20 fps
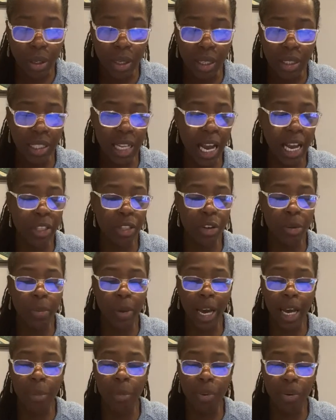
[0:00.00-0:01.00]
neither
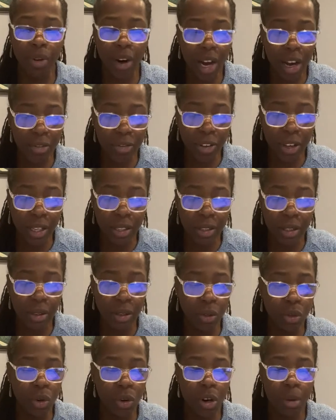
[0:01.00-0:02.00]
by prophets
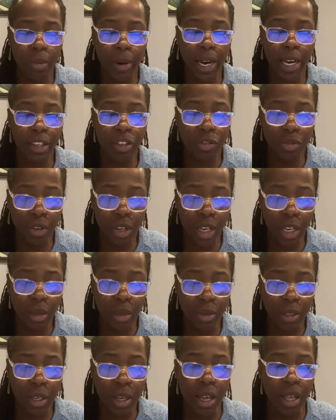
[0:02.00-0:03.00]
nor by
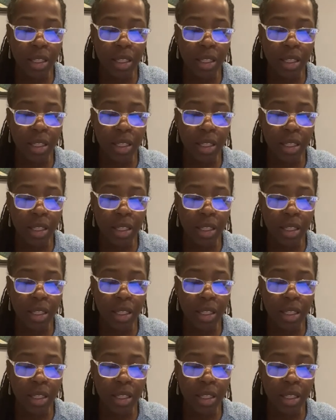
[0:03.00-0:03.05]
dreams.